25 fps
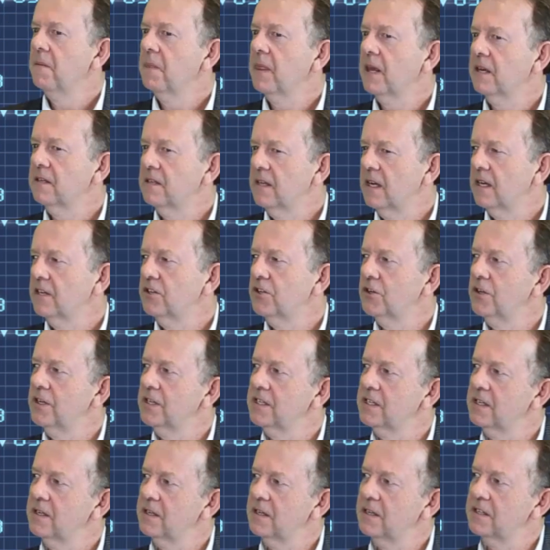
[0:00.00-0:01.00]
A sanctuary
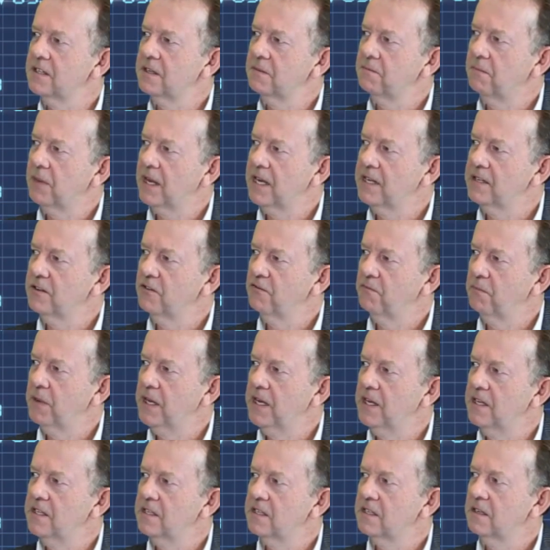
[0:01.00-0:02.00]
is a place of
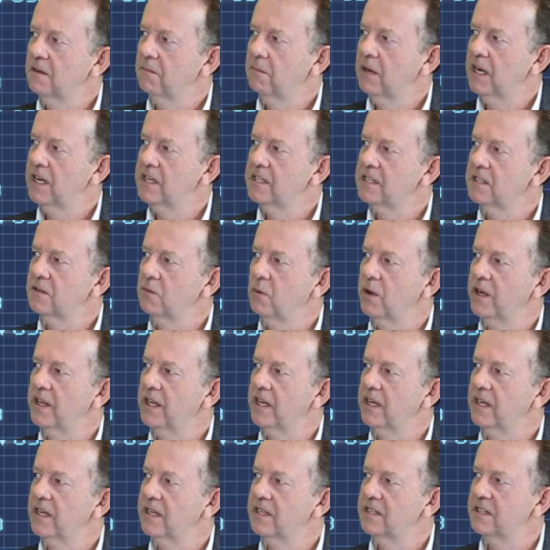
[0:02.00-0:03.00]
peace, a place where
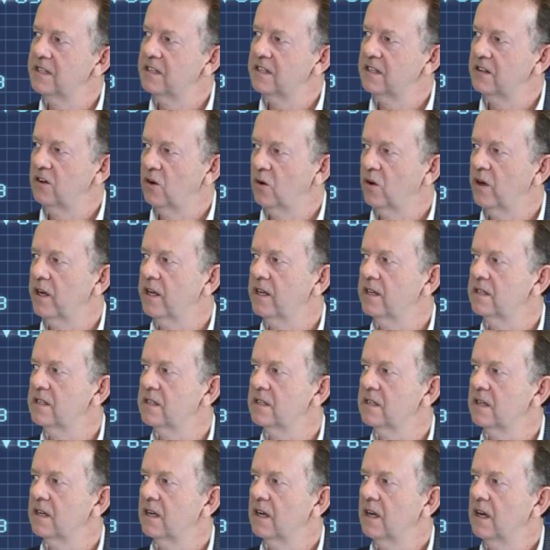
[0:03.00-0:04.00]
there isn't
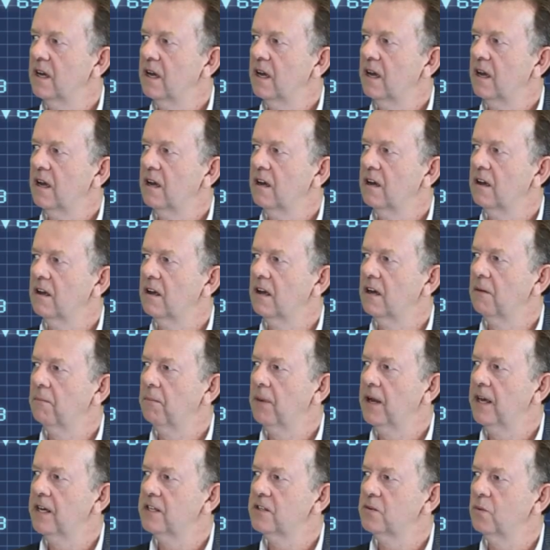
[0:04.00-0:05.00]
noise, a
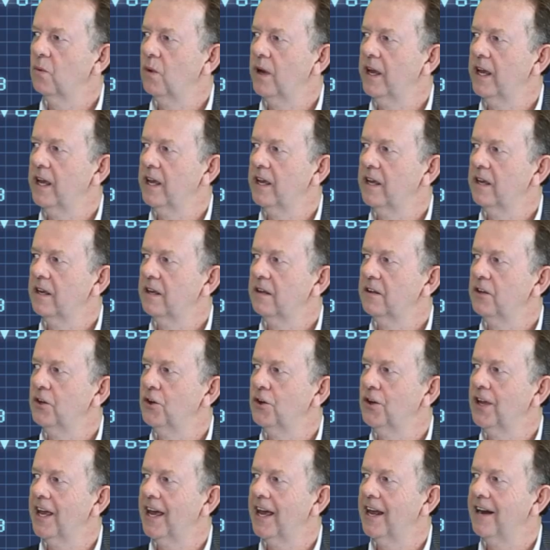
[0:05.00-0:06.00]
place where
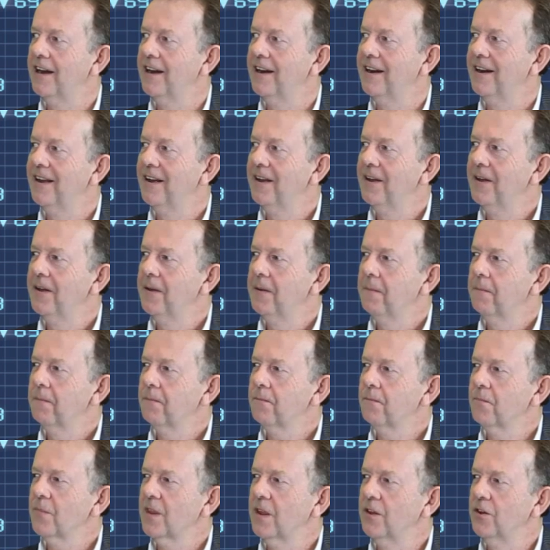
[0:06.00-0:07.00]
you can
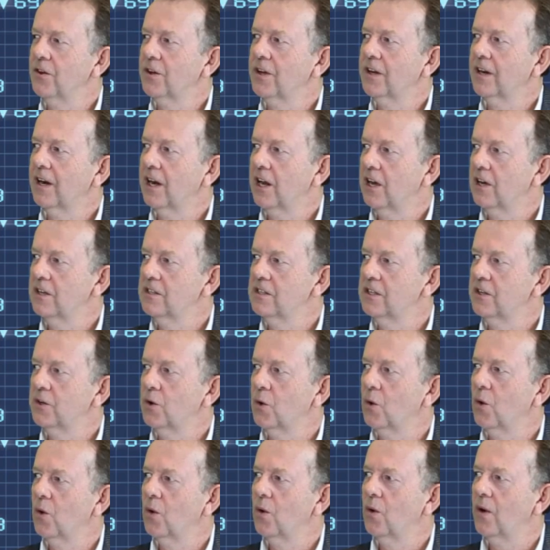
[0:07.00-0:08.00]
close the
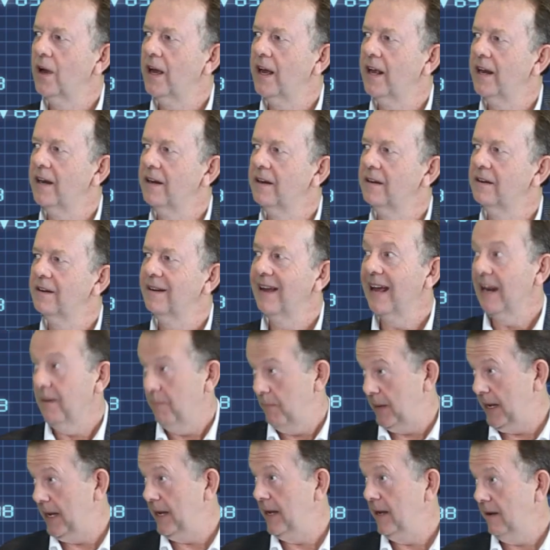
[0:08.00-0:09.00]
door and
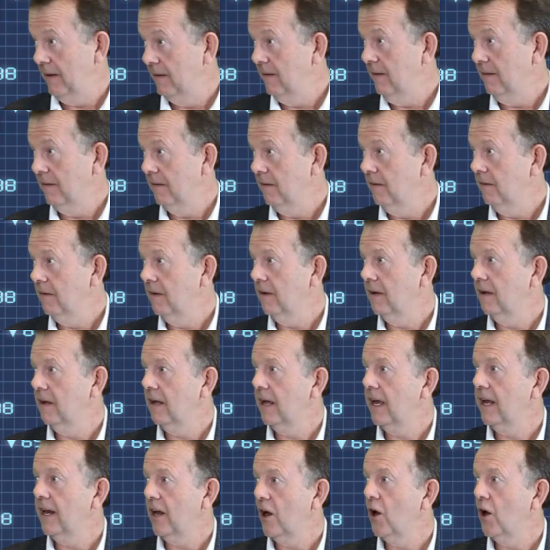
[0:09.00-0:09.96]
be at